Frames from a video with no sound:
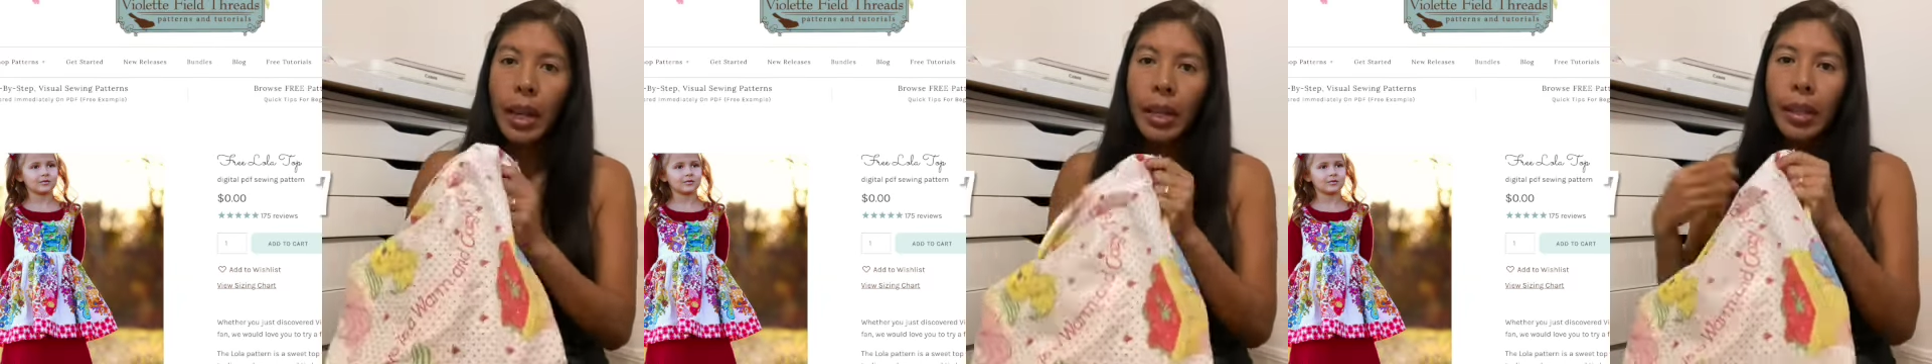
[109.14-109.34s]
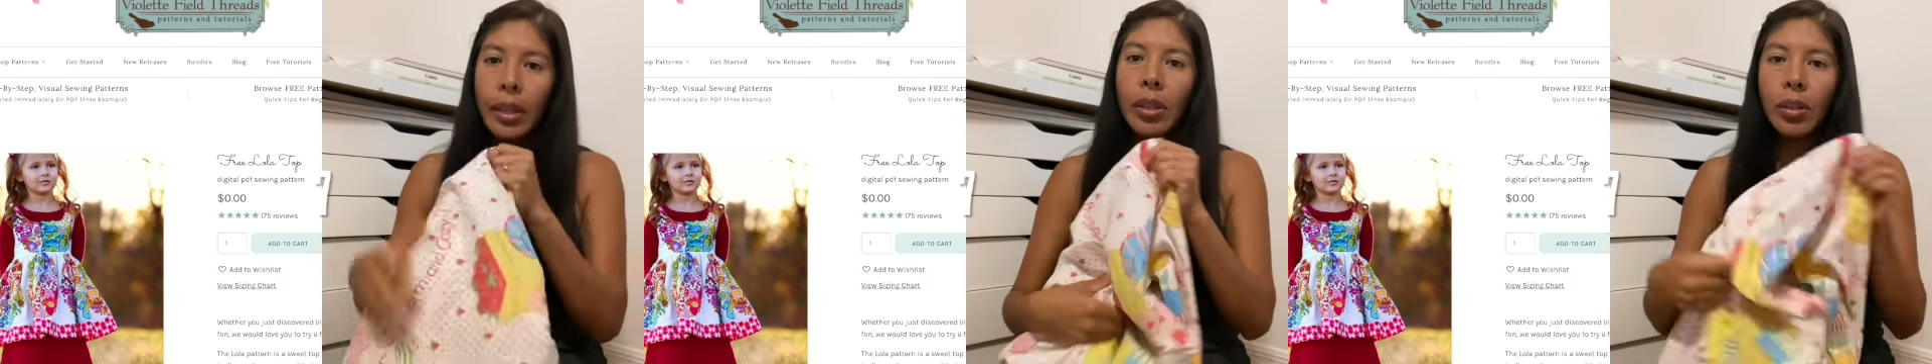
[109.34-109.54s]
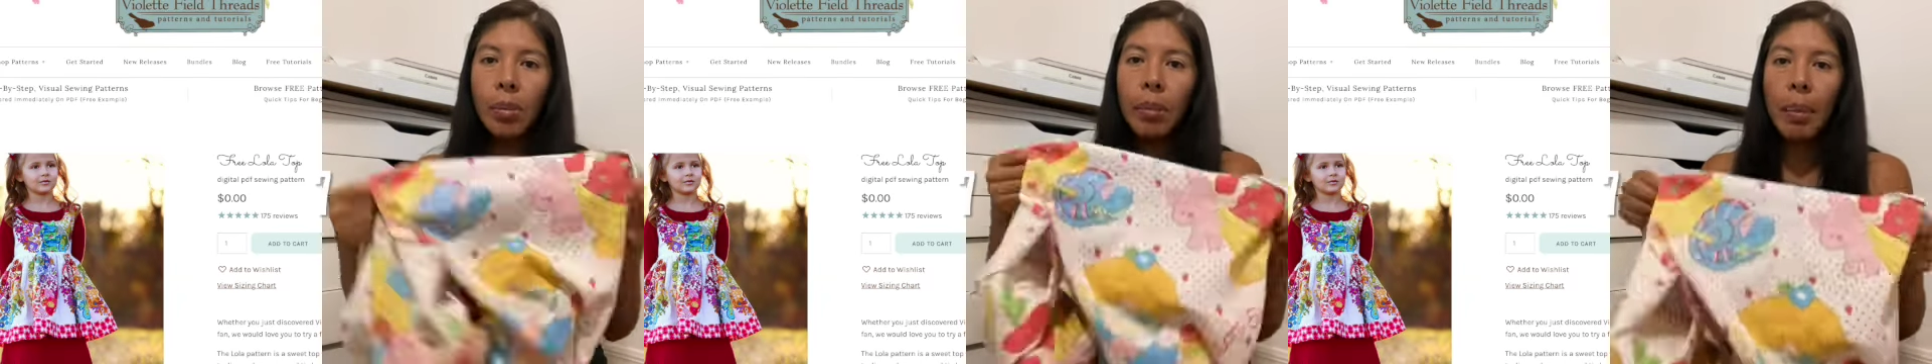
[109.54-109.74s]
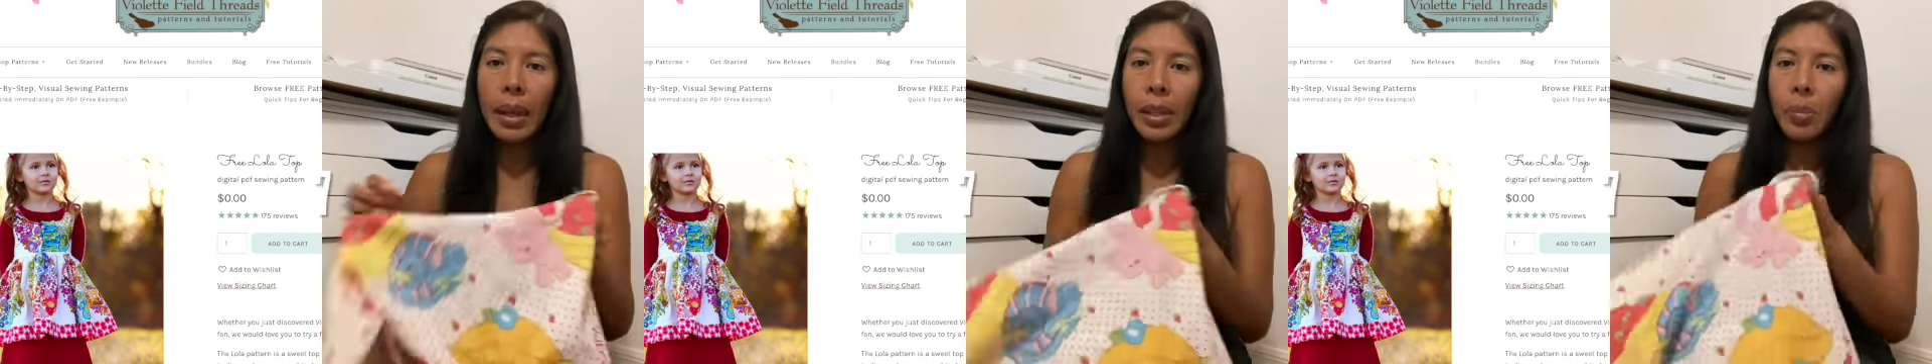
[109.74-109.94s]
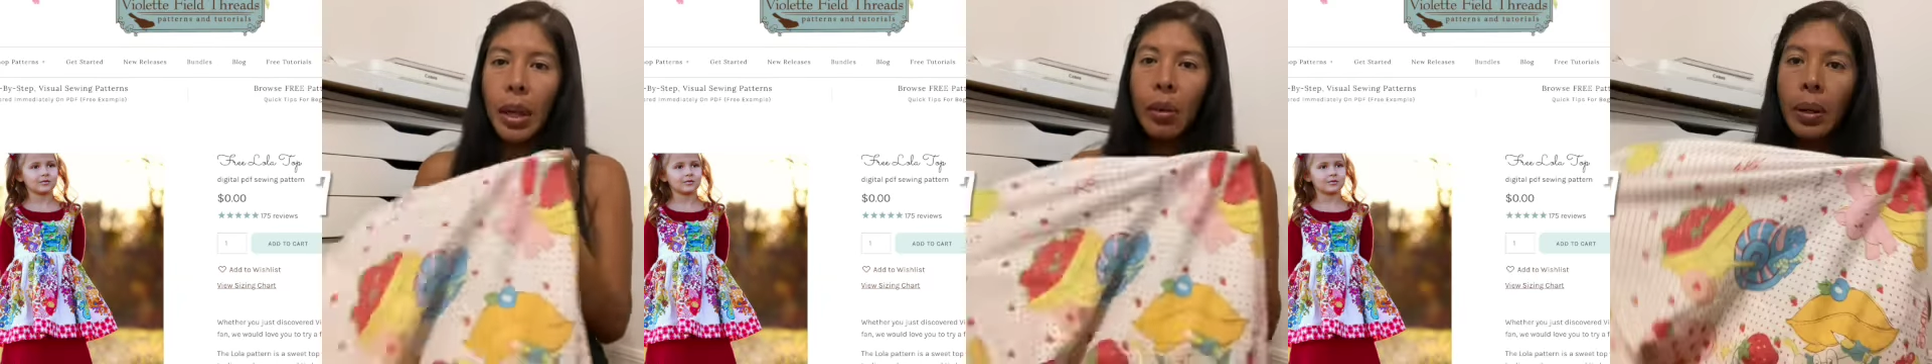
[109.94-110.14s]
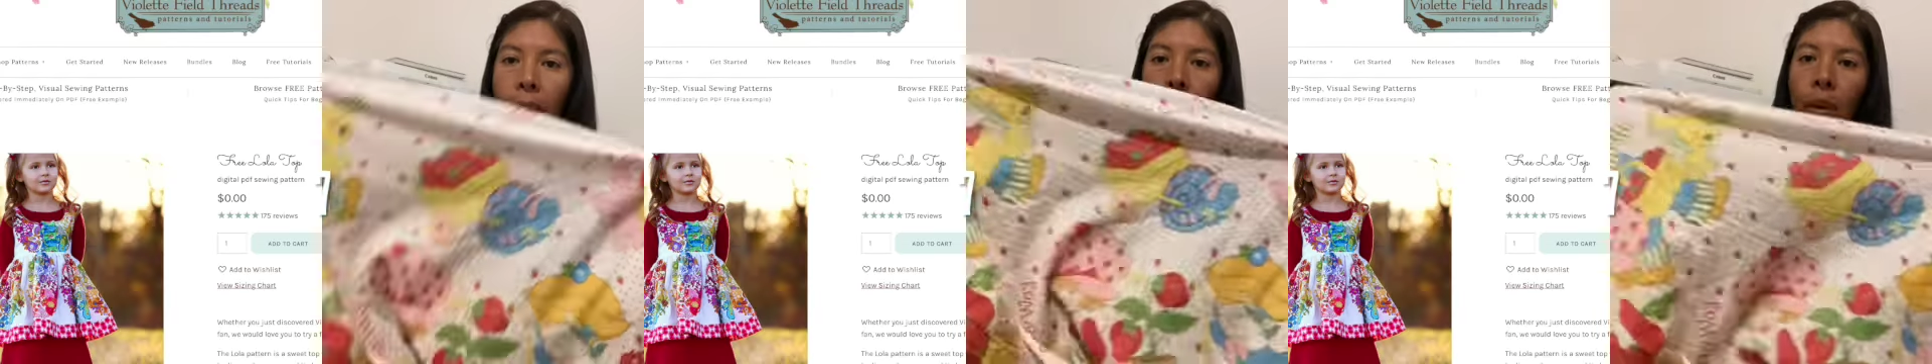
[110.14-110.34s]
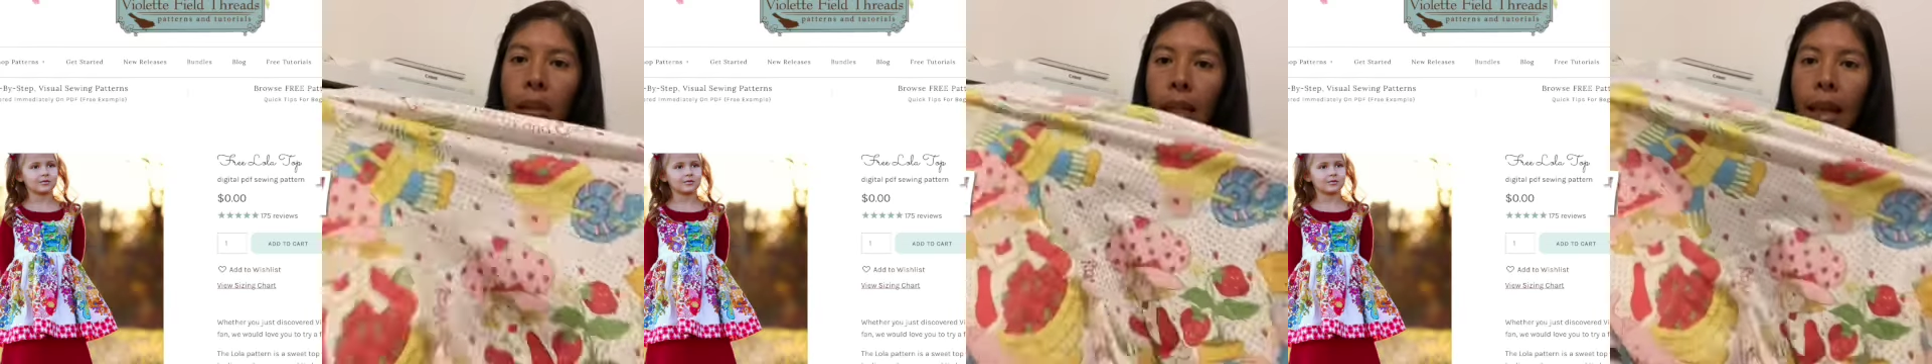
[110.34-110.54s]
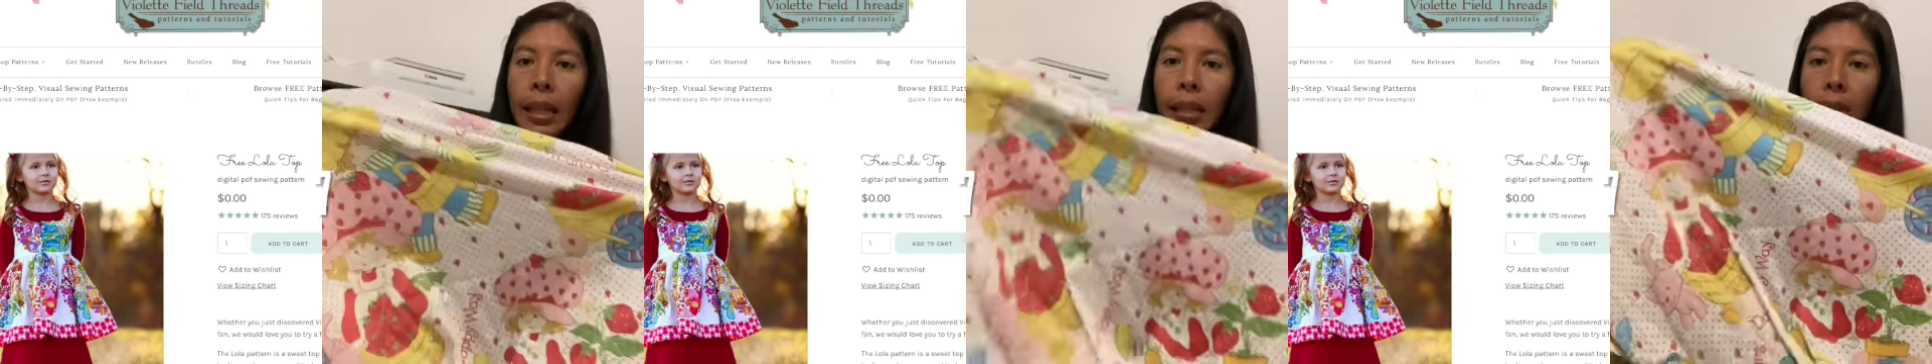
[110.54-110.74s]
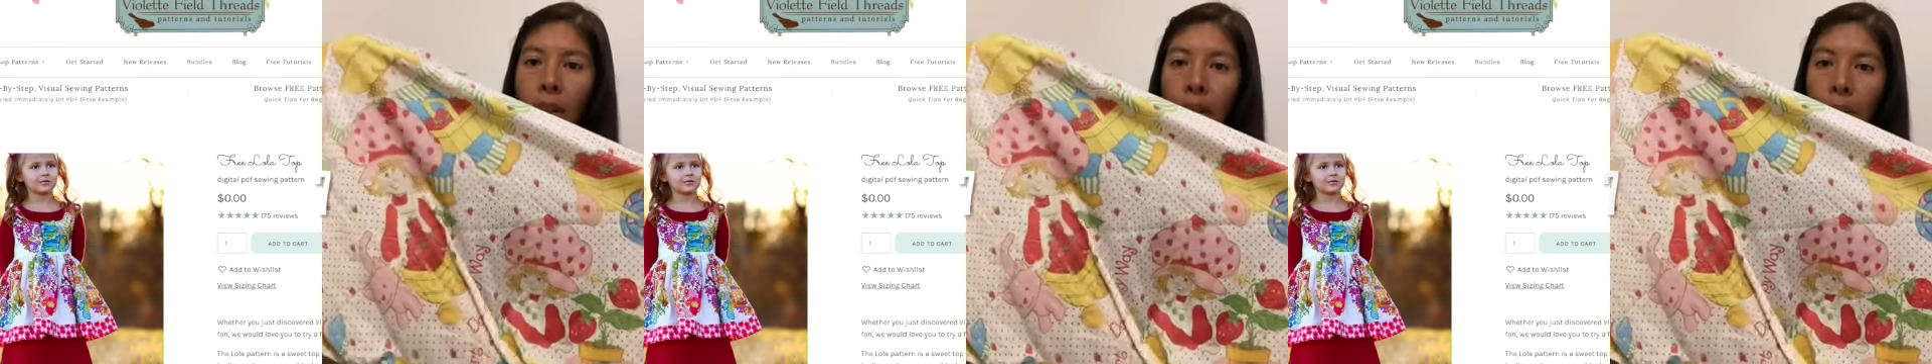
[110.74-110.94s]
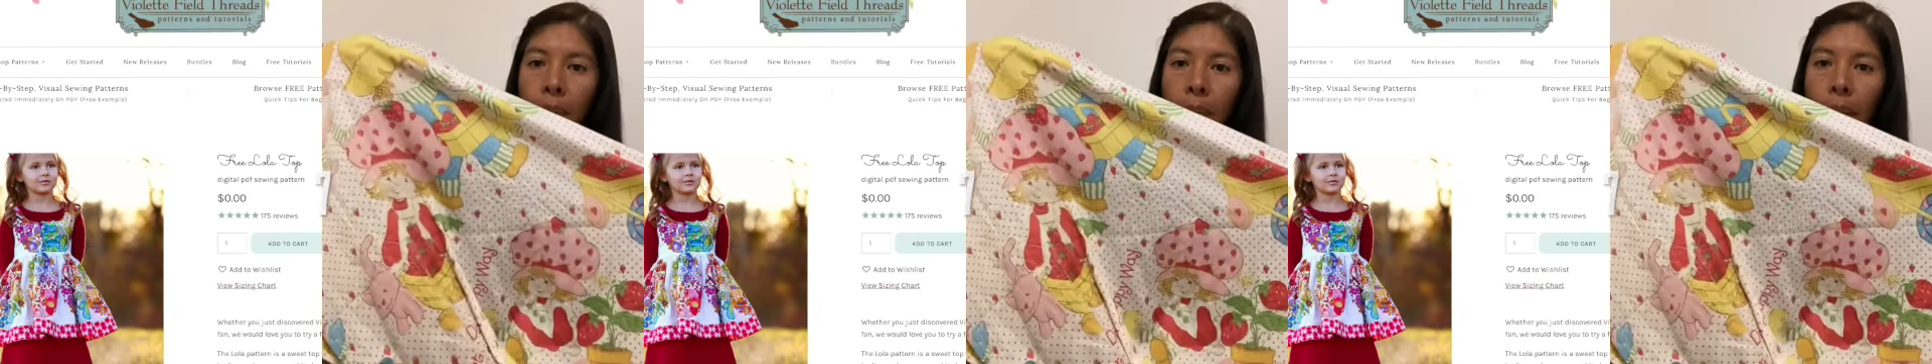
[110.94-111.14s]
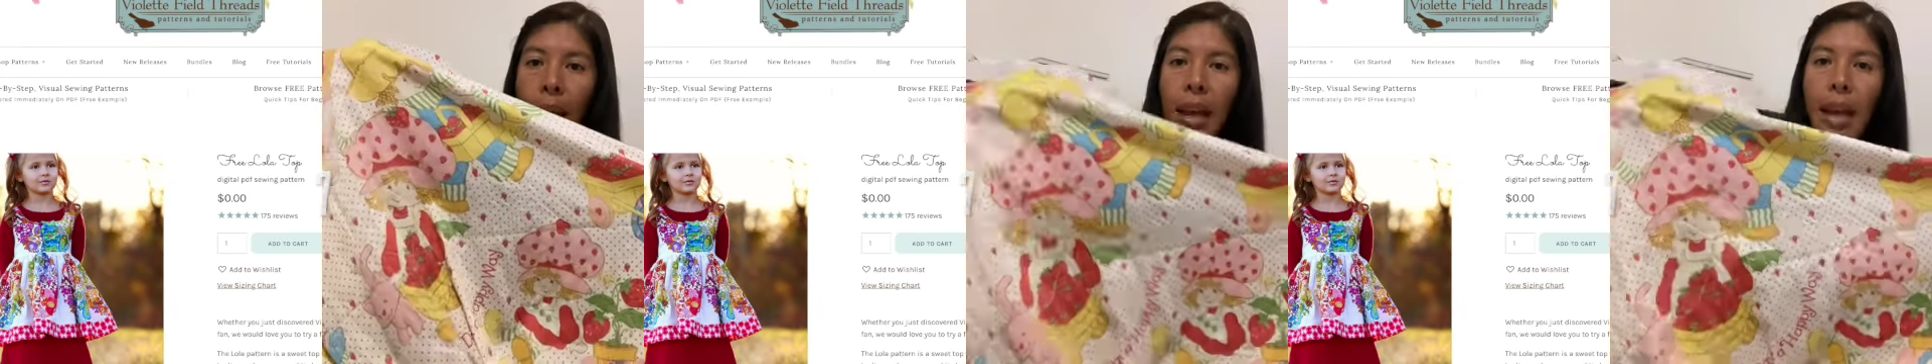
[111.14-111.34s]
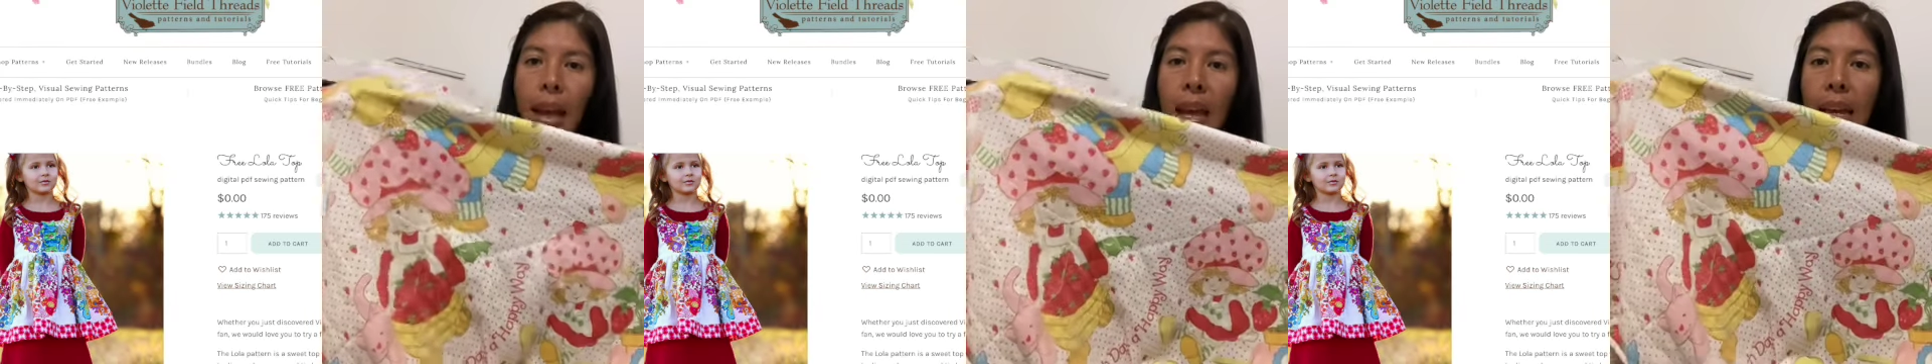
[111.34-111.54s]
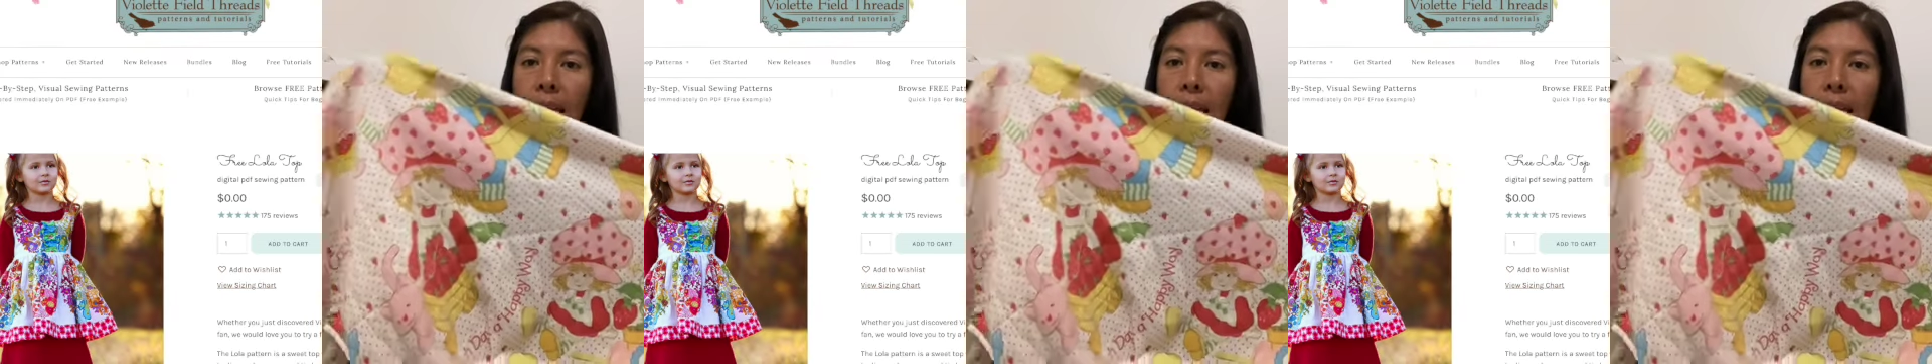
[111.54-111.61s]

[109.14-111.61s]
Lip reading: this vintage fabric.